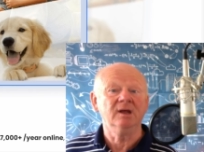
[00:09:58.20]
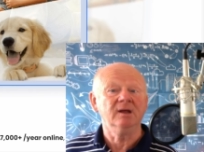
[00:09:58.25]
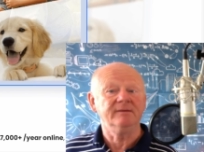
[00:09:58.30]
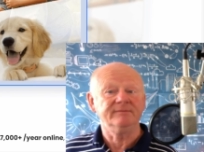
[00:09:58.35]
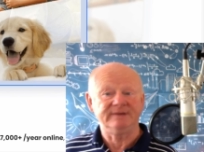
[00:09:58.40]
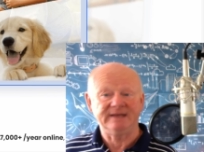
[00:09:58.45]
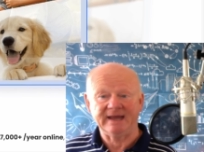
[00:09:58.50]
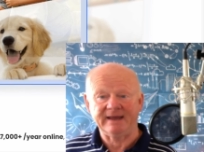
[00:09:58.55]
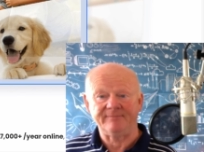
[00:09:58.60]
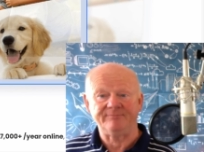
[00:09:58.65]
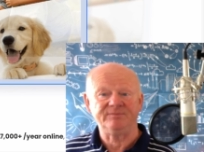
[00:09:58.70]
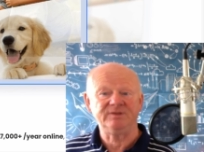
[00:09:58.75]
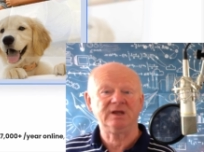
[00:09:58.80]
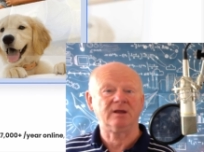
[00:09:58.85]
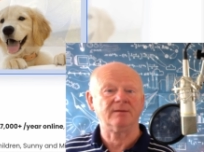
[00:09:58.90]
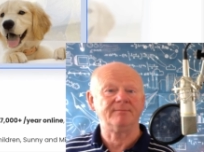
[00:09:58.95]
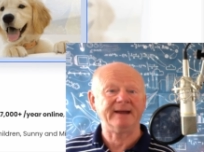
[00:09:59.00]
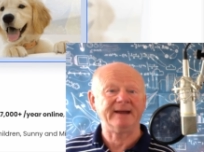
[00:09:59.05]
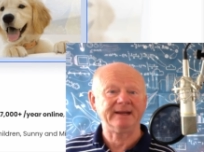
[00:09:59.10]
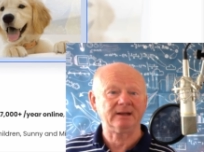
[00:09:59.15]
Yep, yeah, you
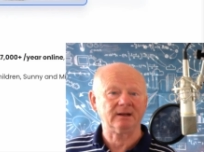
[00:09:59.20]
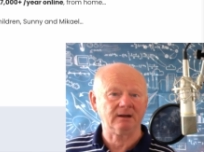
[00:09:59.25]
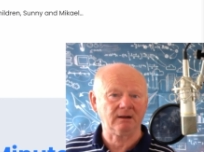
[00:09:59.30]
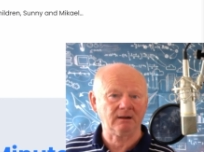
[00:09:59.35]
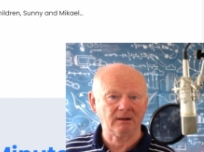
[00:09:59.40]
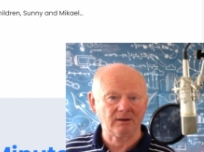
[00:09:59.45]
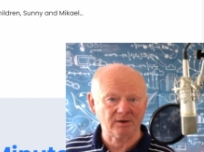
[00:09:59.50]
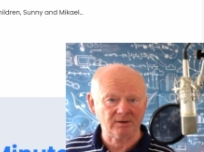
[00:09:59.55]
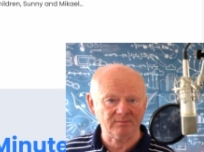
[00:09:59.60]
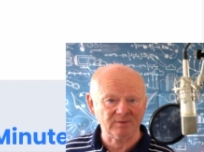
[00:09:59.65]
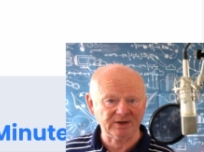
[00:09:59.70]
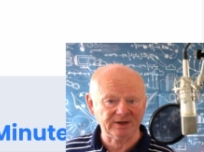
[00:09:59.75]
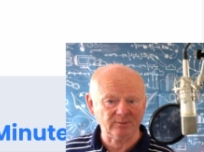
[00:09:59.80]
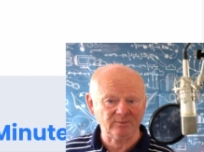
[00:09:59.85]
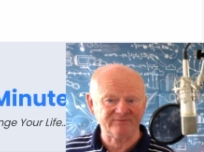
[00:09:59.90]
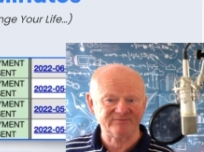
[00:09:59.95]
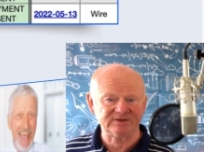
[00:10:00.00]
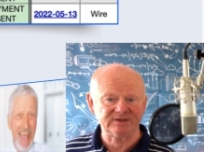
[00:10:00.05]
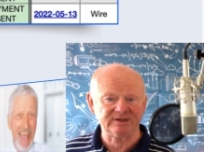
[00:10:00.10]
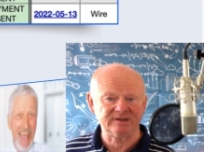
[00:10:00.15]
can make a lot of money
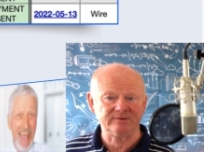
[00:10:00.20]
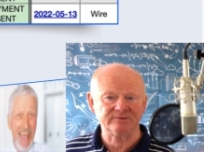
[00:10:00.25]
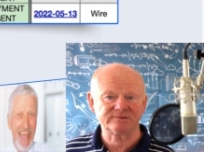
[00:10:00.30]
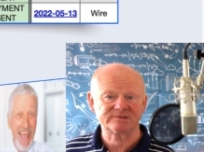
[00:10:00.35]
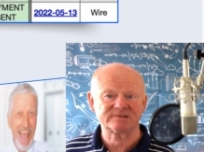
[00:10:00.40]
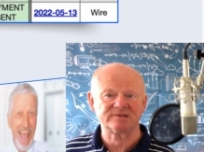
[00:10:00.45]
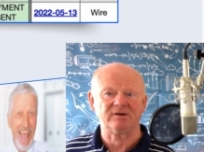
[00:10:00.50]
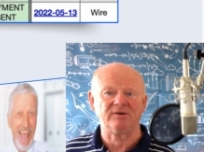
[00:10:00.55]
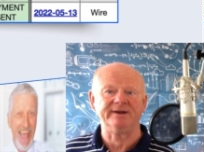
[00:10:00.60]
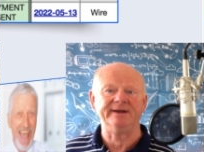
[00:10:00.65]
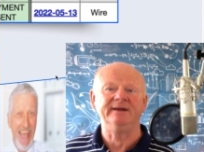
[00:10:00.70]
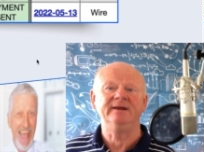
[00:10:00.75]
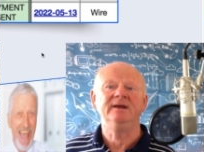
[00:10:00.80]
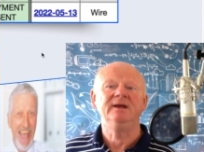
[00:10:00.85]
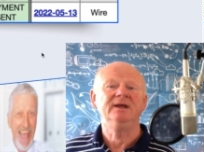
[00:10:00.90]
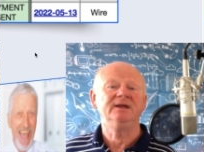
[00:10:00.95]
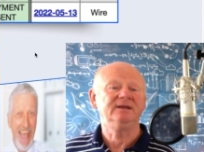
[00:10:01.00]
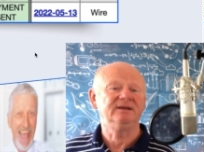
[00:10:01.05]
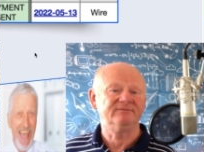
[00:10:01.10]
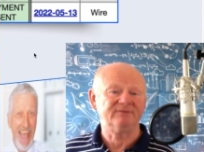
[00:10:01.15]
with a news site.
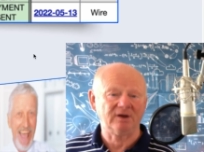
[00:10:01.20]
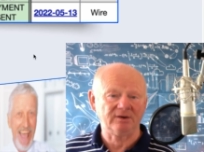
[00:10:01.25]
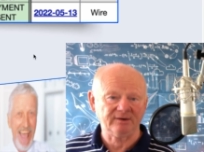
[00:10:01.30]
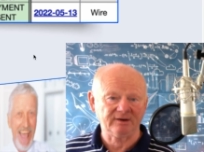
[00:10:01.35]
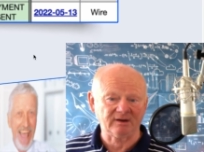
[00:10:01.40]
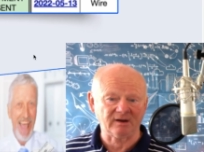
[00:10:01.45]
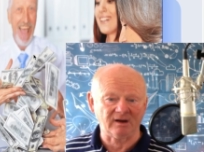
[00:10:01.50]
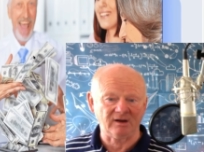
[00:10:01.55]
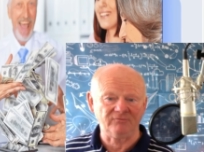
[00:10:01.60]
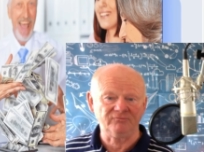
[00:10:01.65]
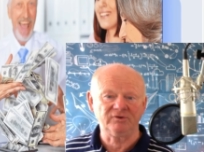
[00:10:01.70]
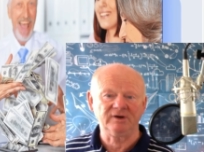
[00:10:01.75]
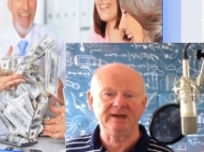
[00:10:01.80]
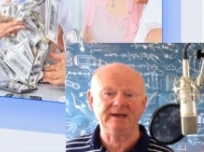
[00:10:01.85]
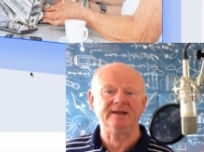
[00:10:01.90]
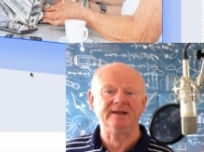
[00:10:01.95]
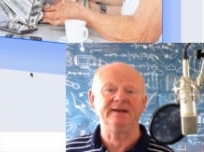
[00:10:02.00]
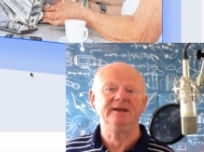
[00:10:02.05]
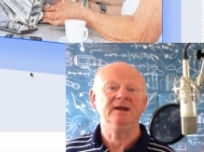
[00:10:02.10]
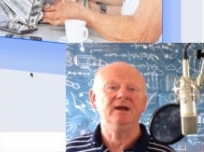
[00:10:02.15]
You've only got to
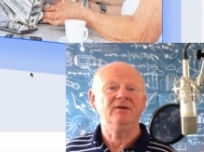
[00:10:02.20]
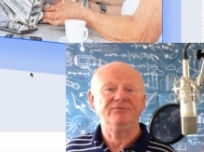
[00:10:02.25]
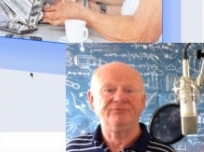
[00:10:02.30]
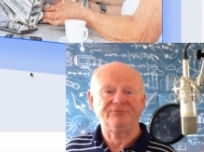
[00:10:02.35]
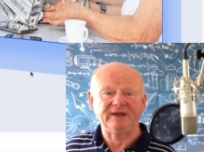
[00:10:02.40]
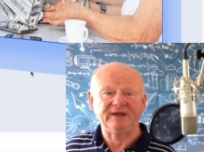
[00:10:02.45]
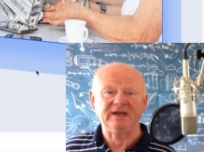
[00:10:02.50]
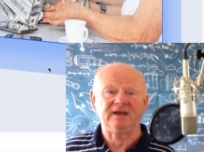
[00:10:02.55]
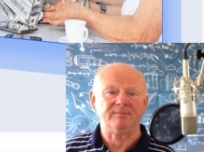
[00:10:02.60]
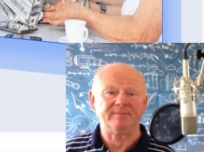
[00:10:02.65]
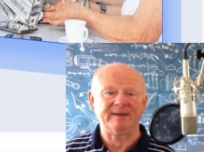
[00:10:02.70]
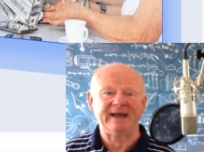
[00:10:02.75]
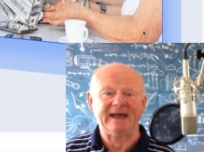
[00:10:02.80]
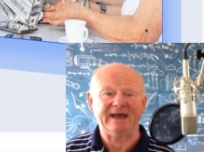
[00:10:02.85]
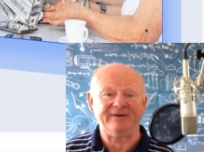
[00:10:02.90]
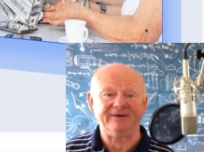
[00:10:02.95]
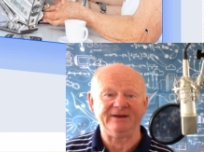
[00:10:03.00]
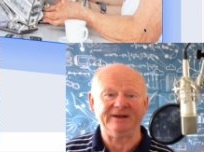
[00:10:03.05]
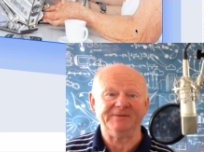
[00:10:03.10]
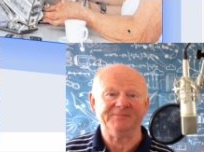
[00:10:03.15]
really think
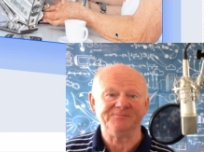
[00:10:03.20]
about it,